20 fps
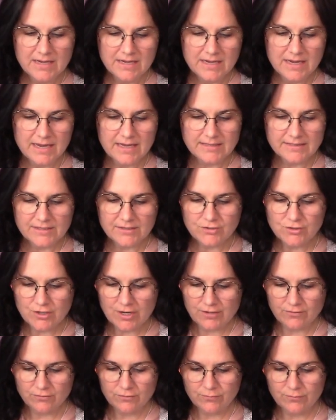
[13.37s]
As a
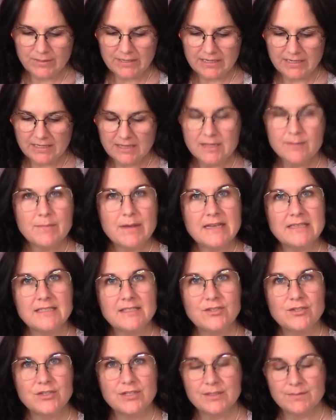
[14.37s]
general reading, the
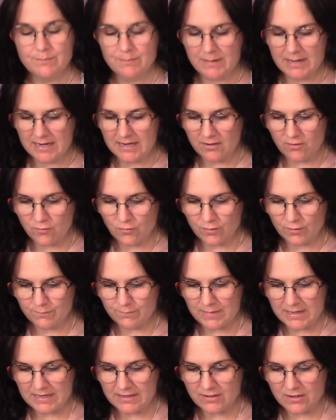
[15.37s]
messages may or
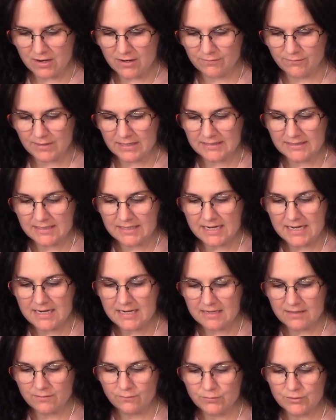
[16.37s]
may not
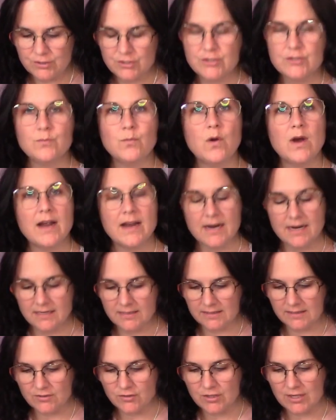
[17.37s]
resonate, which is why I
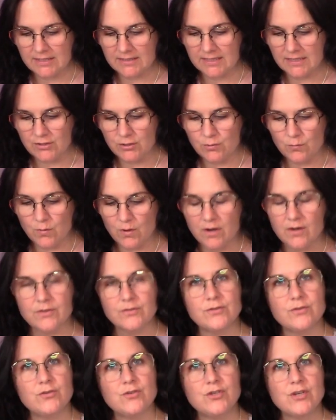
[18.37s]
suggest that you
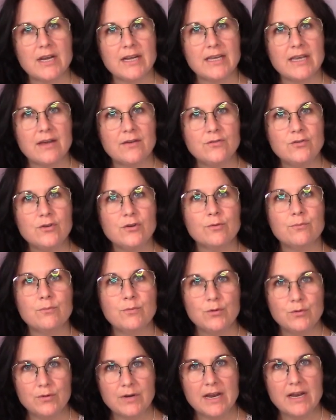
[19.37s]
also check out your
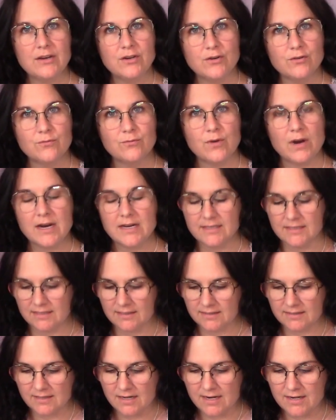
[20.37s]
moon and your
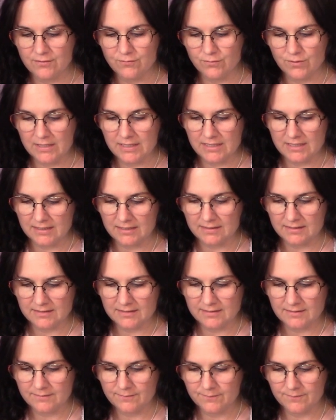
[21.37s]
rising sign
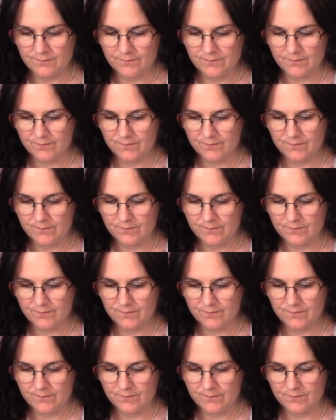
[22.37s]
readings.